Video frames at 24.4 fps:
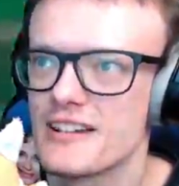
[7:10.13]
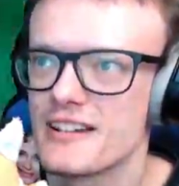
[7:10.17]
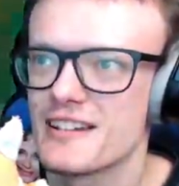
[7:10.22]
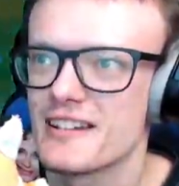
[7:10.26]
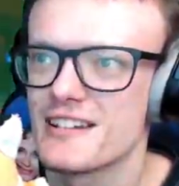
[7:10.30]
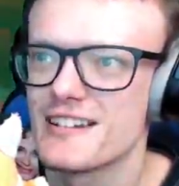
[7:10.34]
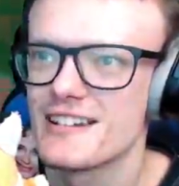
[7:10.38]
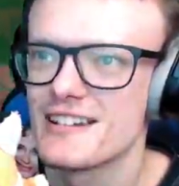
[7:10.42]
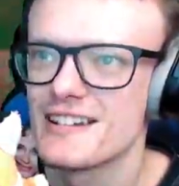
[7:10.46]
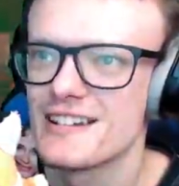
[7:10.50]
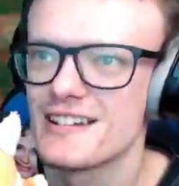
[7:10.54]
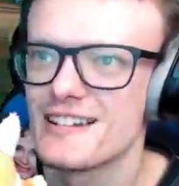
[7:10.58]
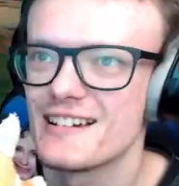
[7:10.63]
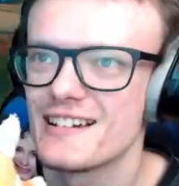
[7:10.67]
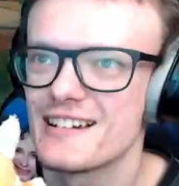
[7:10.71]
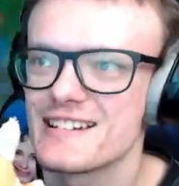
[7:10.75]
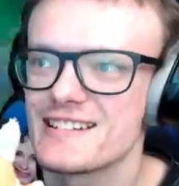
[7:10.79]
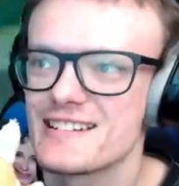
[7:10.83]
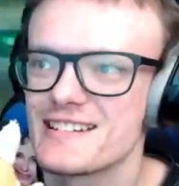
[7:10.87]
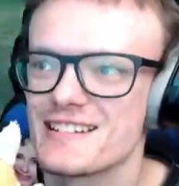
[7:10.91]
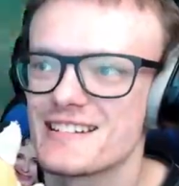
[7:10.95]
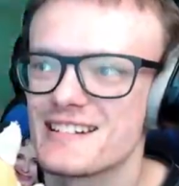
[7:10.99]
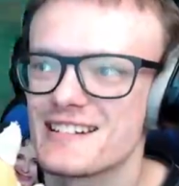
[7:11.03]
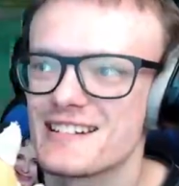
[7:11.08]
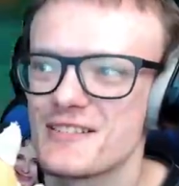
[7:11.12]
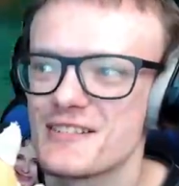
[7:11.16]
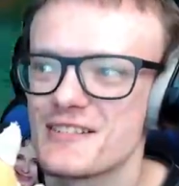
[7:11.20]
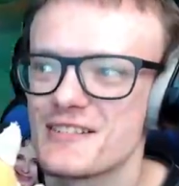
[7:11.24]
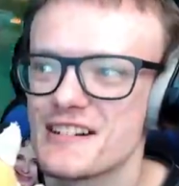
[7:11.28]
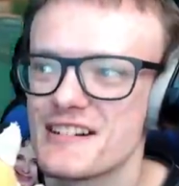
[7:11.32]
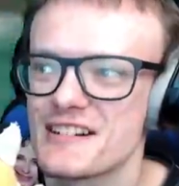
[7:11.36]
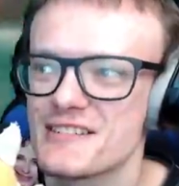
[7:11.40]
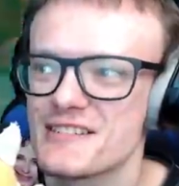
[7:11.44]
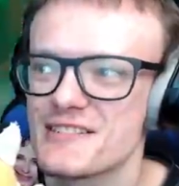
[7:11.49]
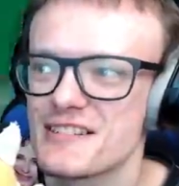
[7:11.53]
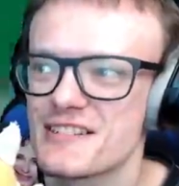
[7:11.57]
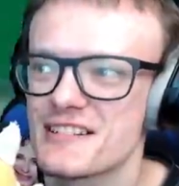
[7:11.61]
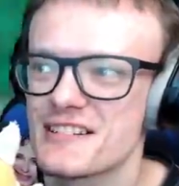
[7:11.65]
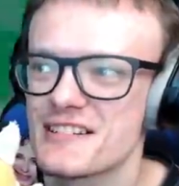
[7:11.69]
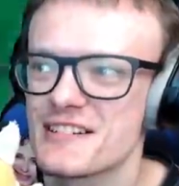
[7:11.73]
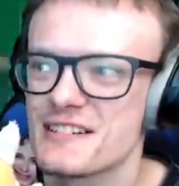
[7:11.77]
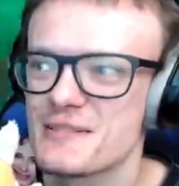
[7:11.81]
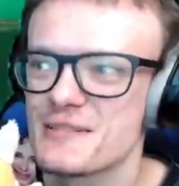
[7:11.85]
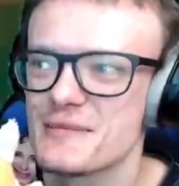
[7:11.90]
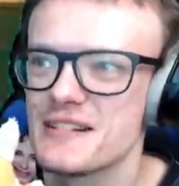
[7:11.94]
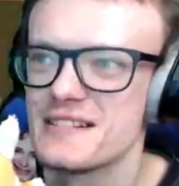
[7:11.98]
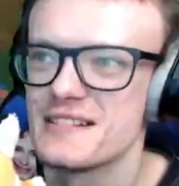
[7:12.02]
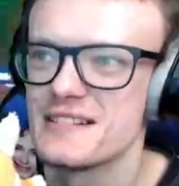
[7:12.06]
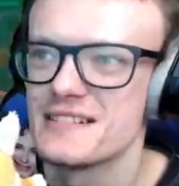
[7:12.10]
it's Joe that's trying to kill
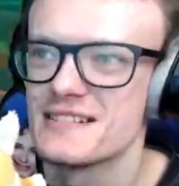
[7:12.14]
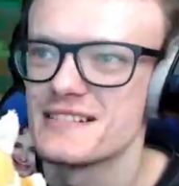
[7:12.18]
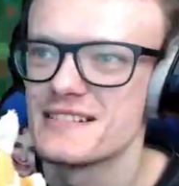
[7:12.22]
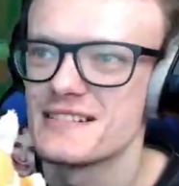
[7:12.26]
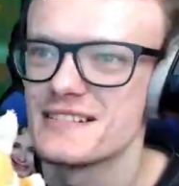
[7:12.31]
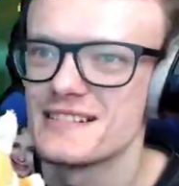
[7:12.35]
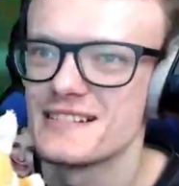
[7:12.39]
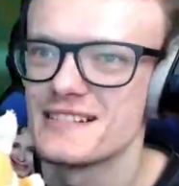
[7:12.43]
me. okay,